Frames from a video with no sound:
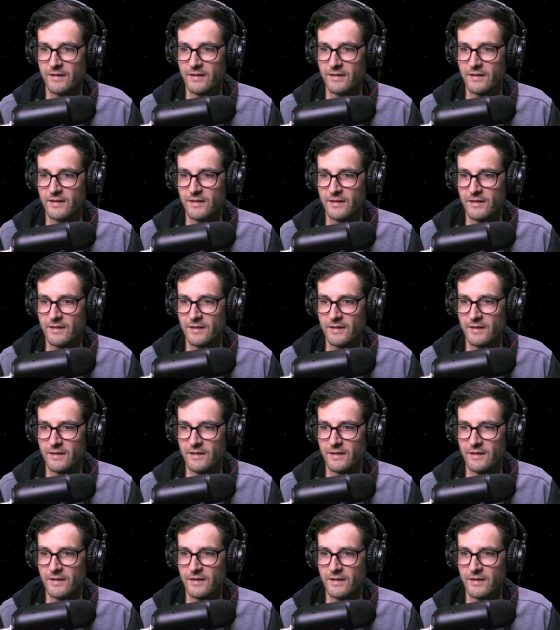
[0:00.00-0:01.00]

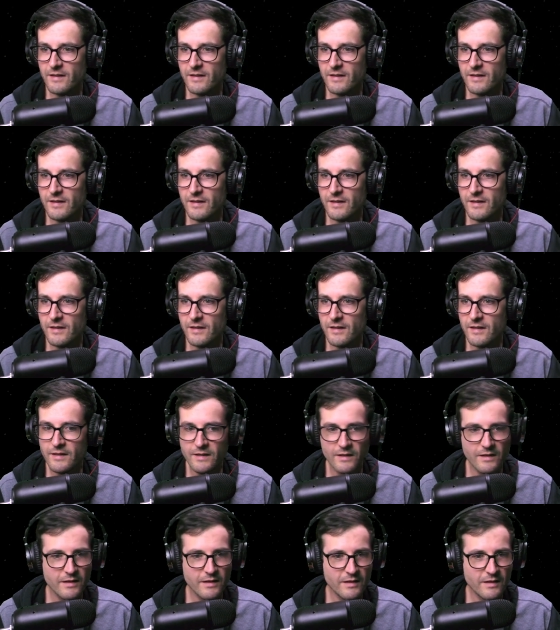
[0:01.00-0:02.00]

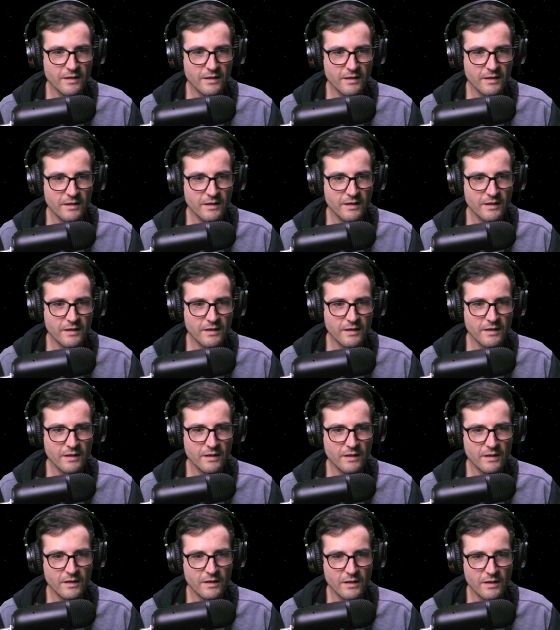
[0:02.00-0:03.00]

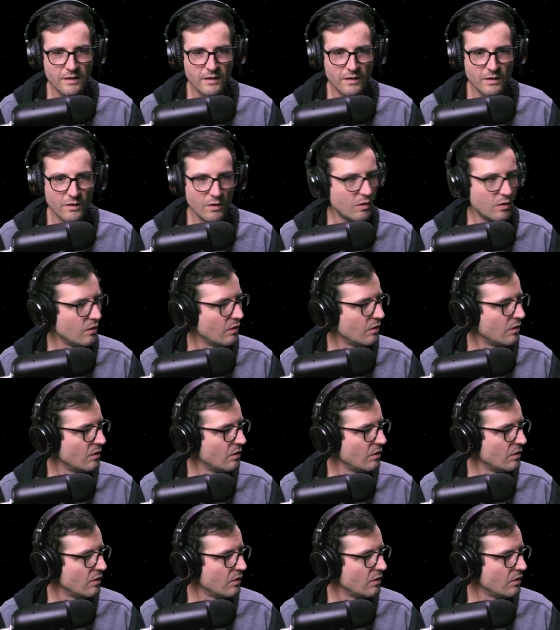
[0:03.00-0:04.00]

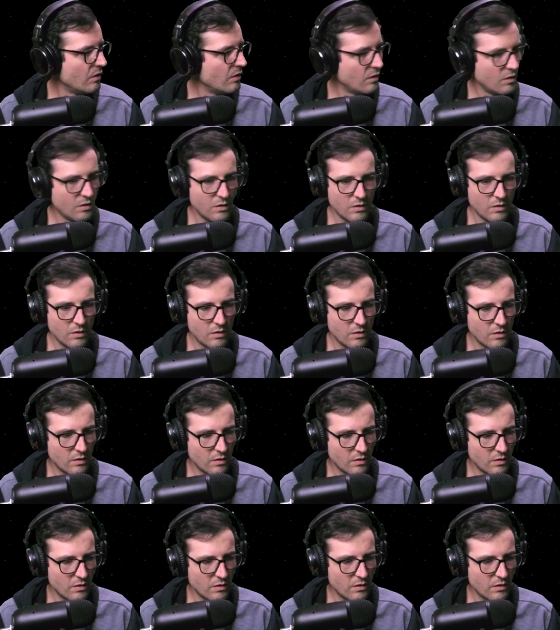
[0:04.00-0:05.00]

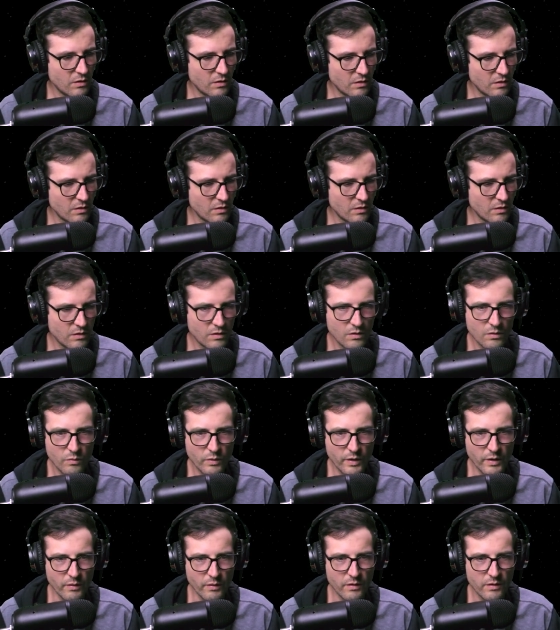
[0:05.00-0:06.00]

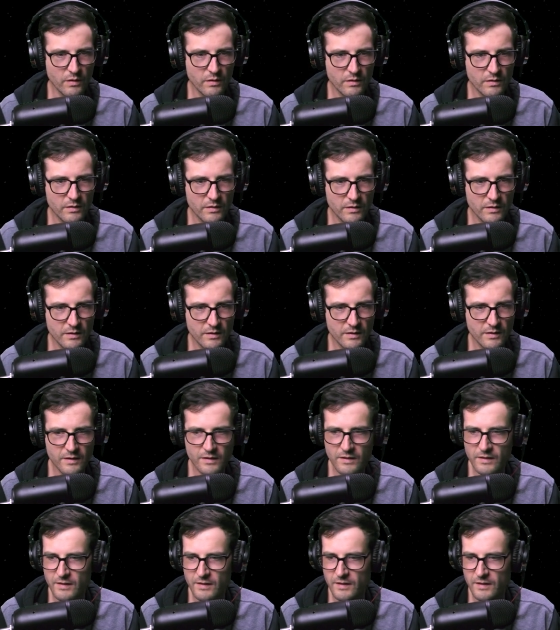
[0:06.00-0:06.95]
No one is speaking in this clip.